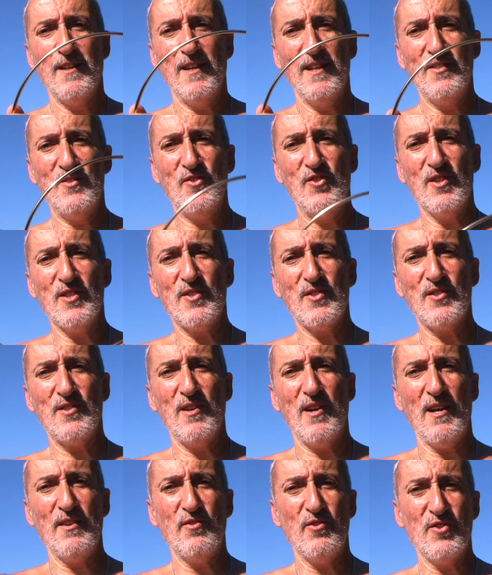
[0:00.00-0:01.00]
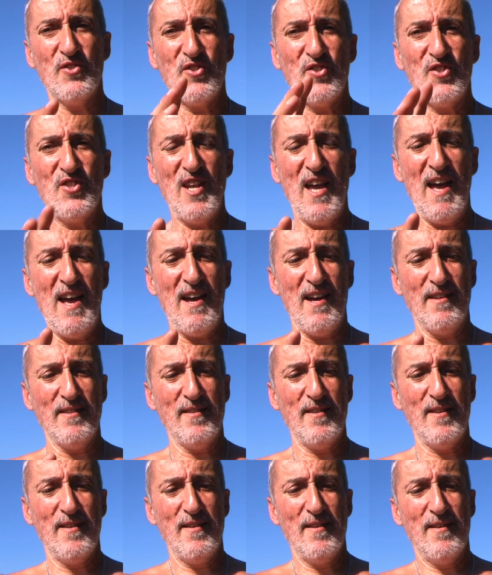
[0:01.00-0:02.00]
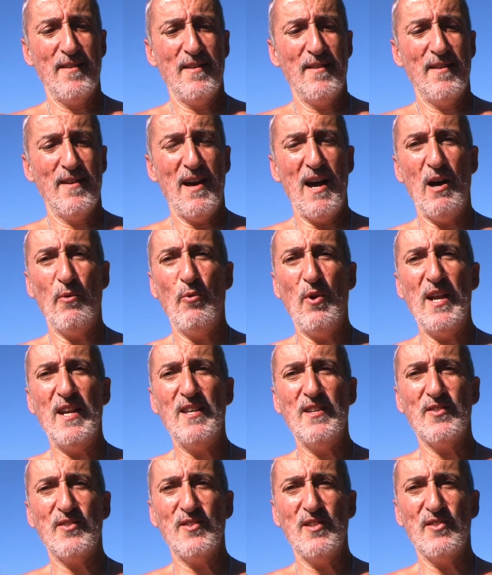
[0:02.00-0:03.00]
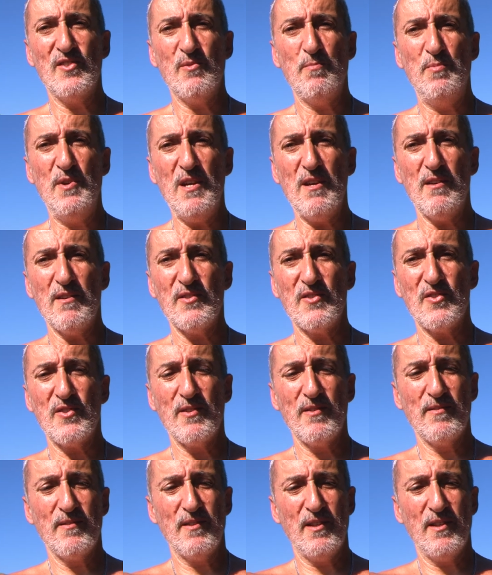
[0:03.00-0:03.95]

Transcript: it's just to understand how radius disappears,